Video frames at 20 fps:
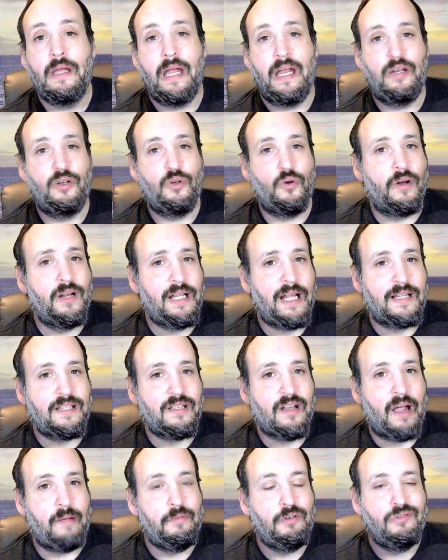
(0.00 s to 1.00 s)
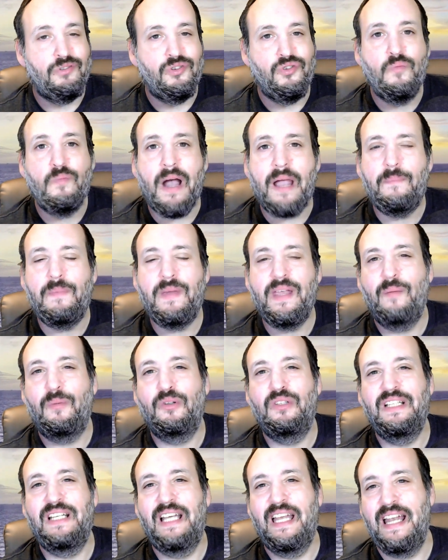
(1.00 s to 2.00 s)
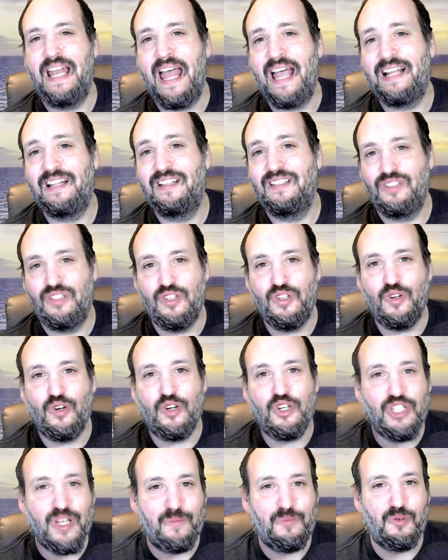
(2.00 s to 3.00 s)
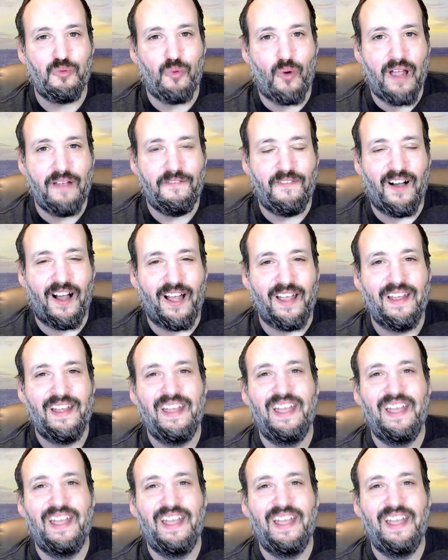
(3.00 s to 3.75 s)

And during that time, you might be able to connect to your ship's Wi-Fi.